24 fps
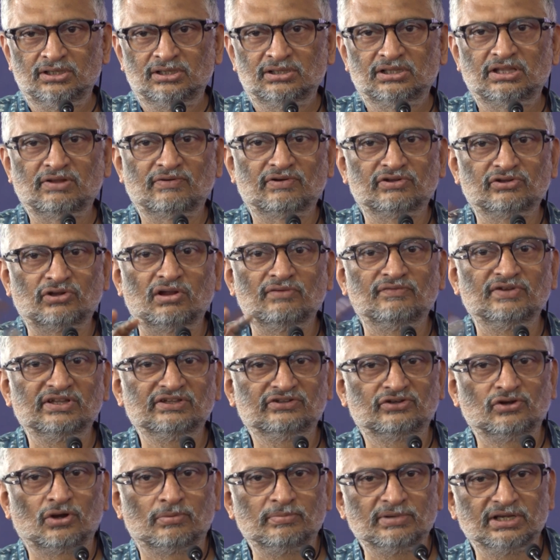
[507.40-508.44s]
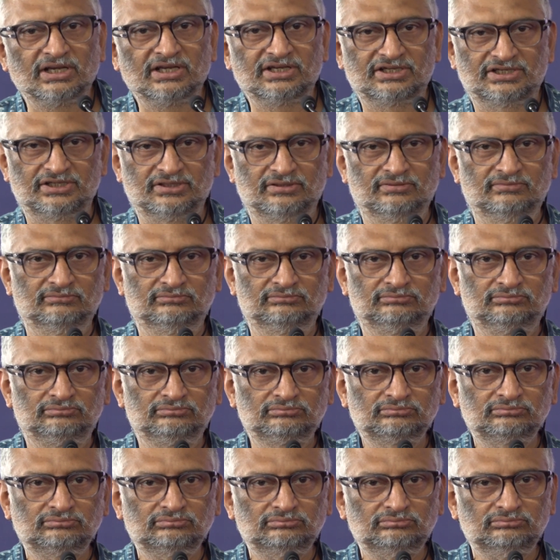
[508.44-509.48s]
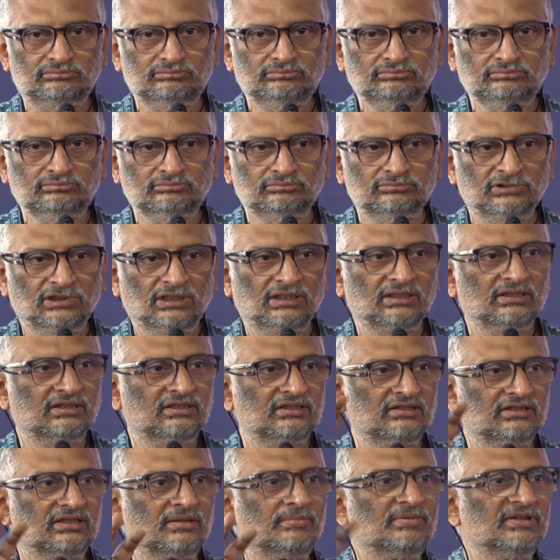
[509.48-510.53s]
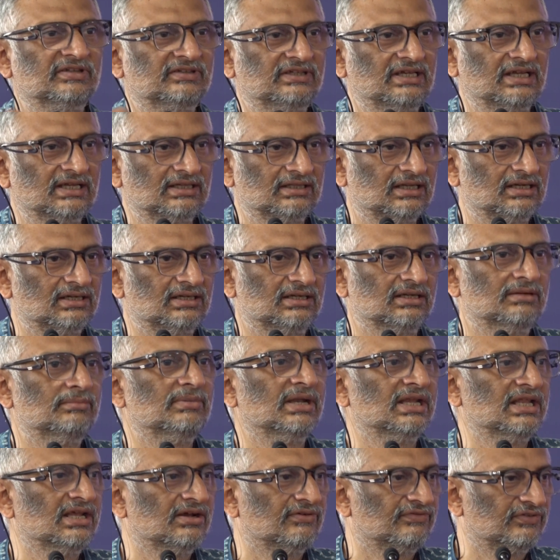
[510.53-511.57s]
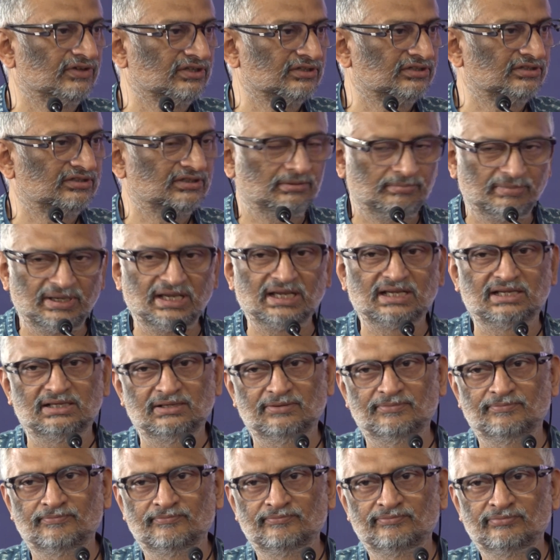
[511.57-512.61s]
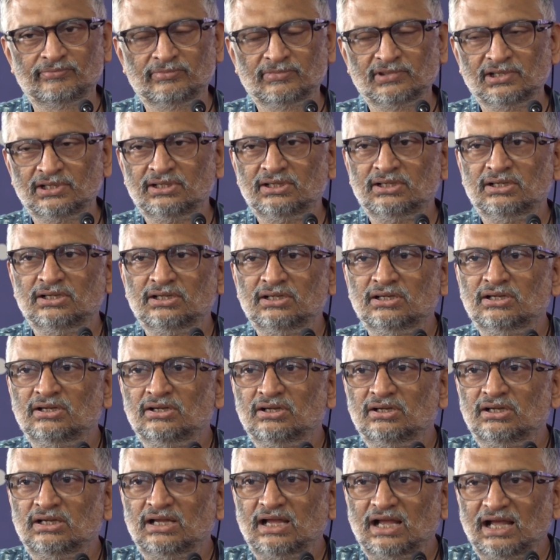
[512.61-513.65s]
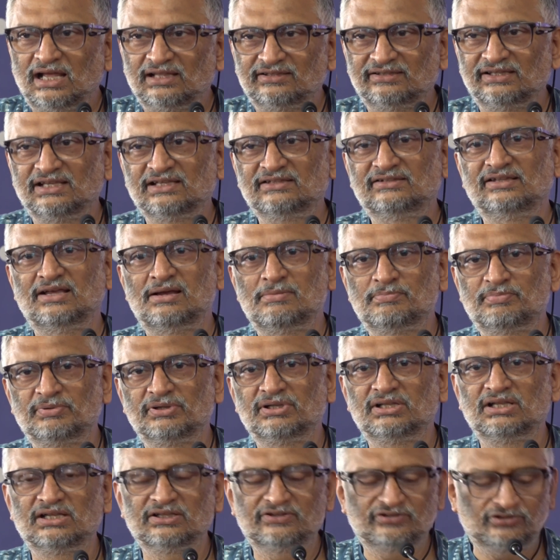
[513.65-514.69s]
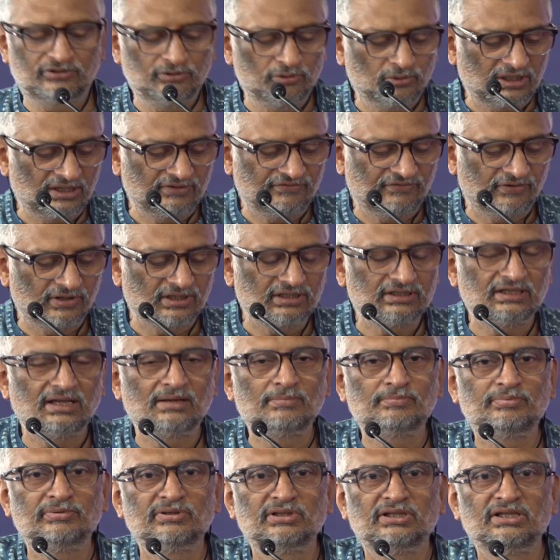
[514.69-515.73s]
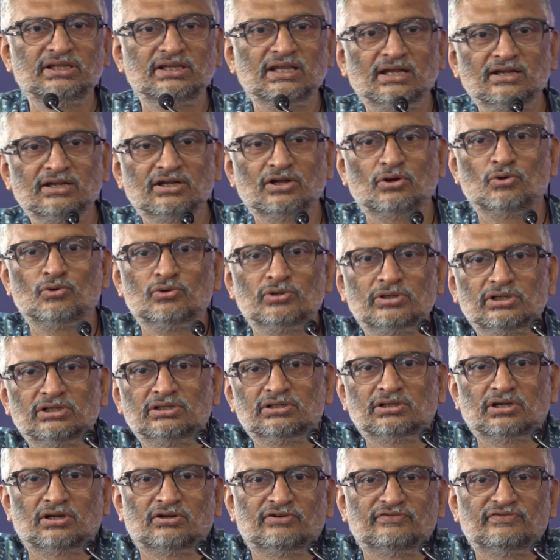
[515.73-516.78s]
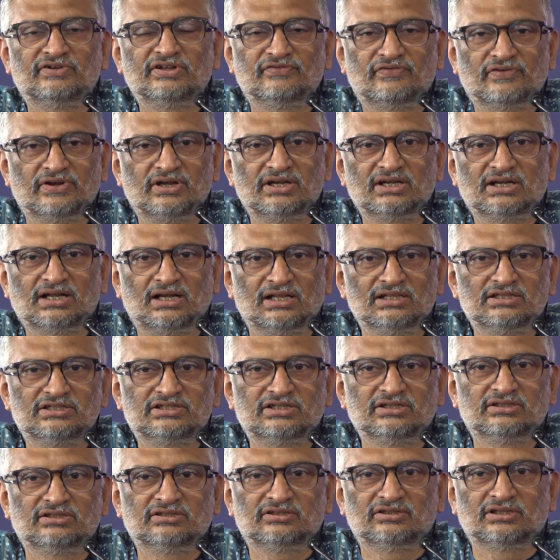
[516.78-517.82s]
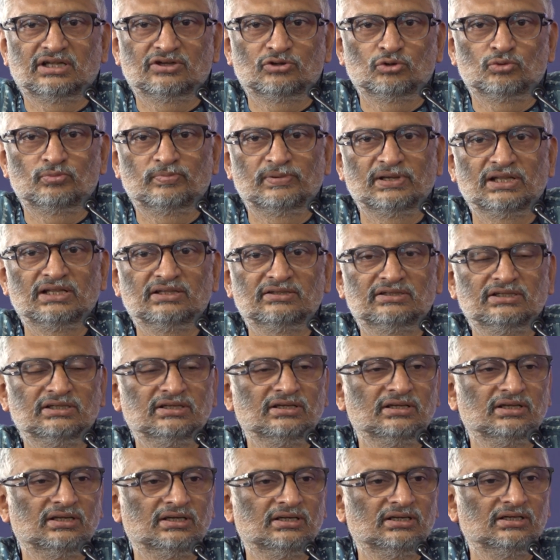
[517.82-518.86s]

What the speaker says: there was always domination. This is the mistake that many of us make. As an example, let's look at, for example, the encounter of different cultures that took place in